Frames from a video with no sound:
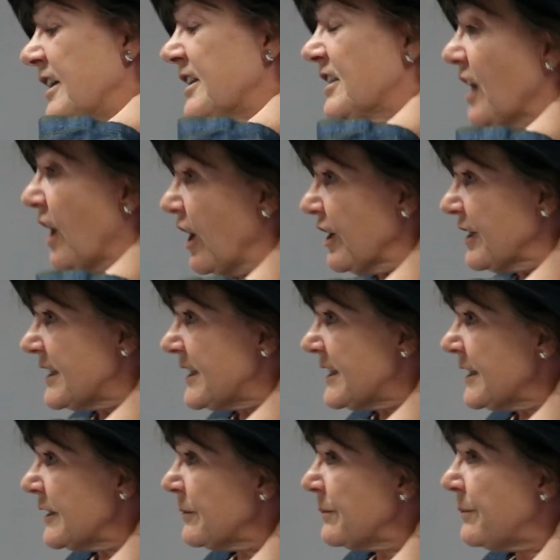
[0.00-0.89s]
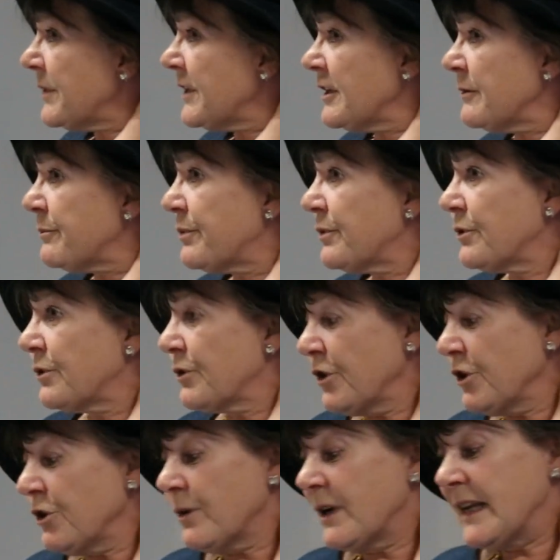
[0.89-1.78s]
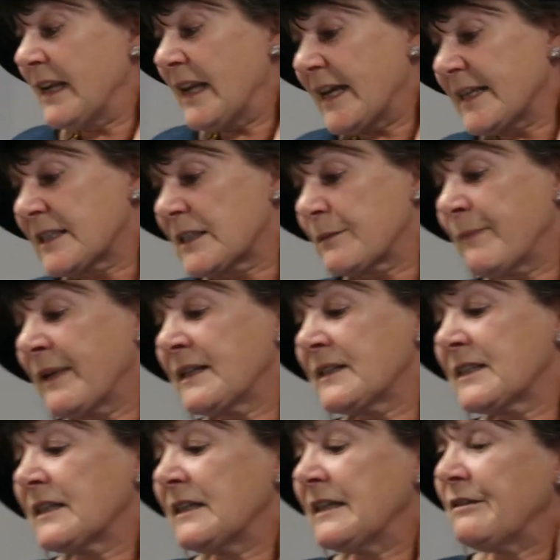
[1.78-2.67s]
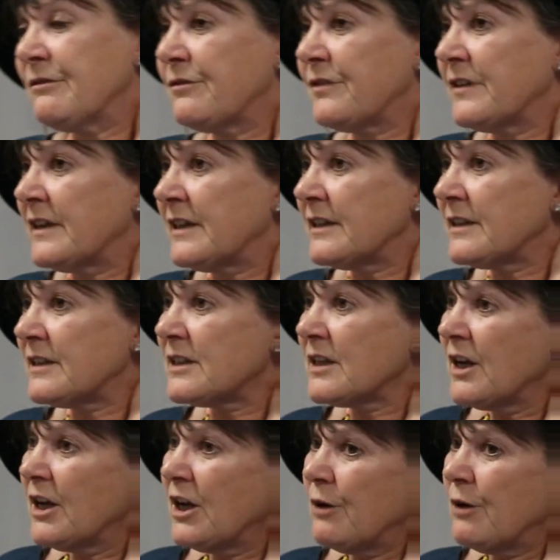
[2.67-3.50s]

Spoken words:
targeting people who are less mentally fit,